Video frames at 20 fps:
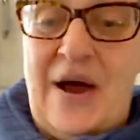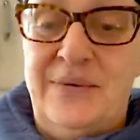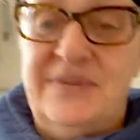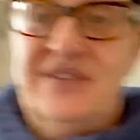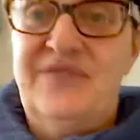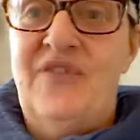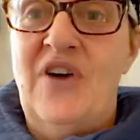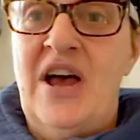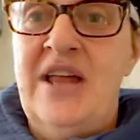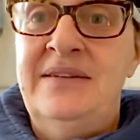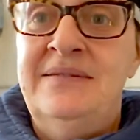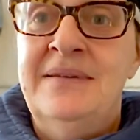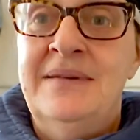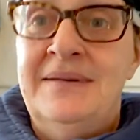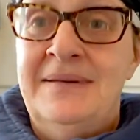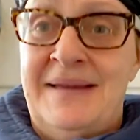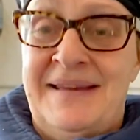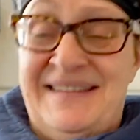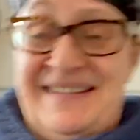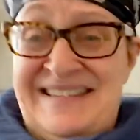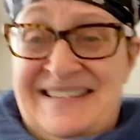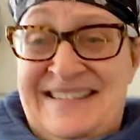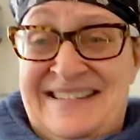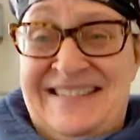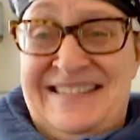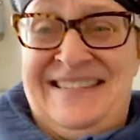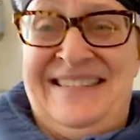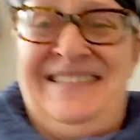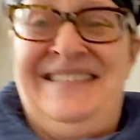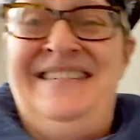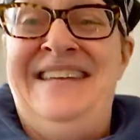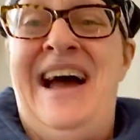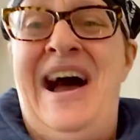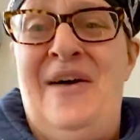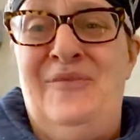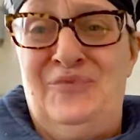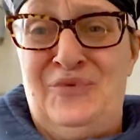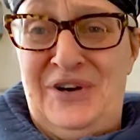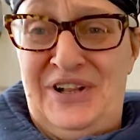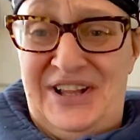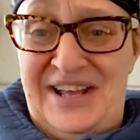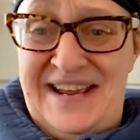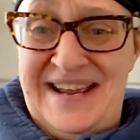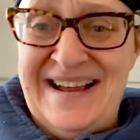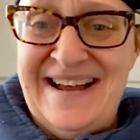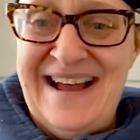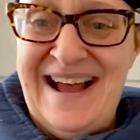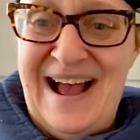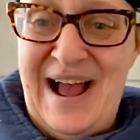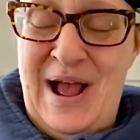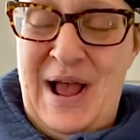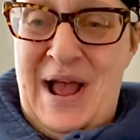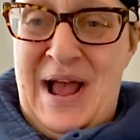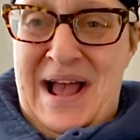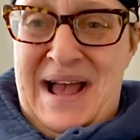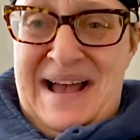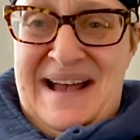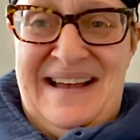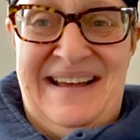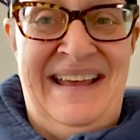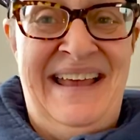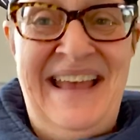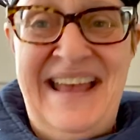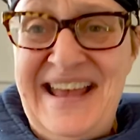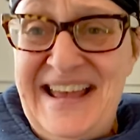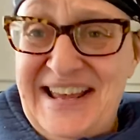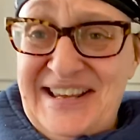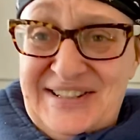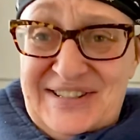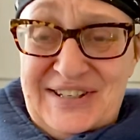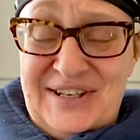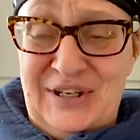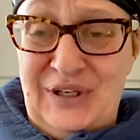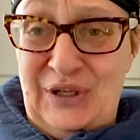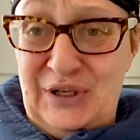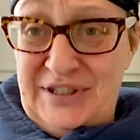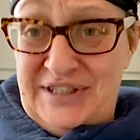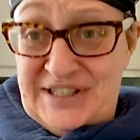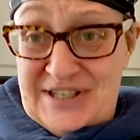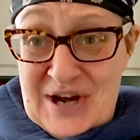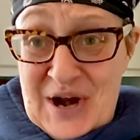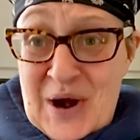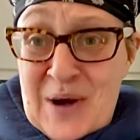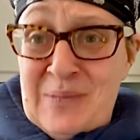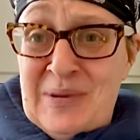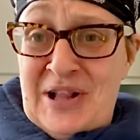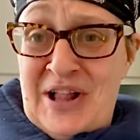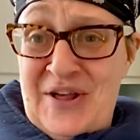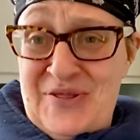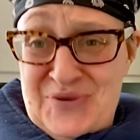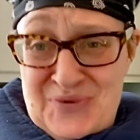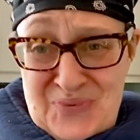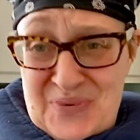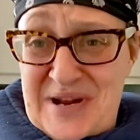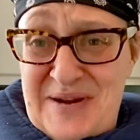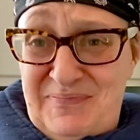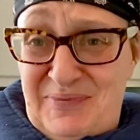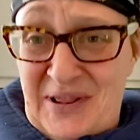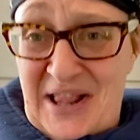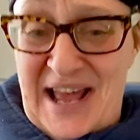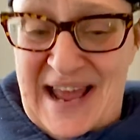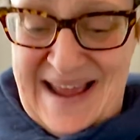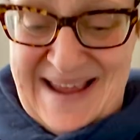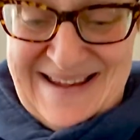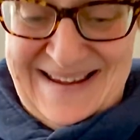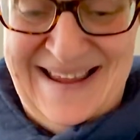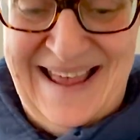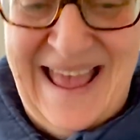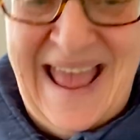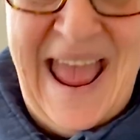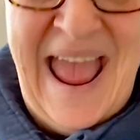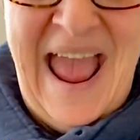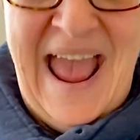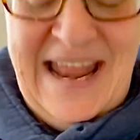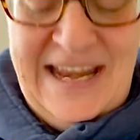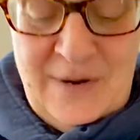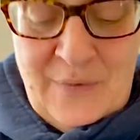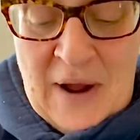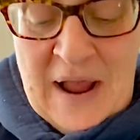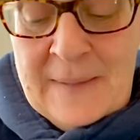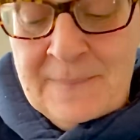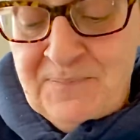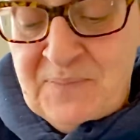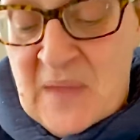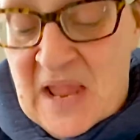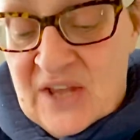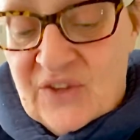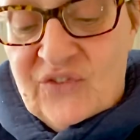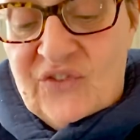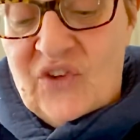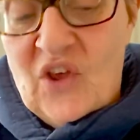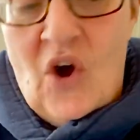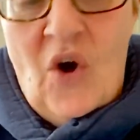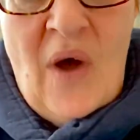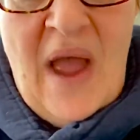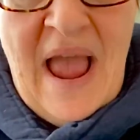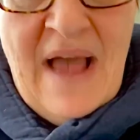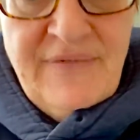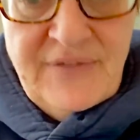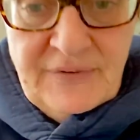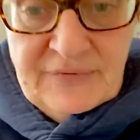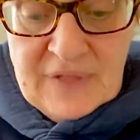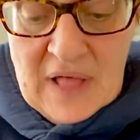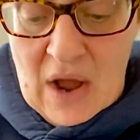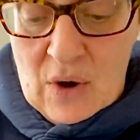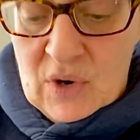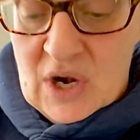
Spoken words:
was fun. Not really. It's gonna look terrible on the replay. Anyway, so I have the flour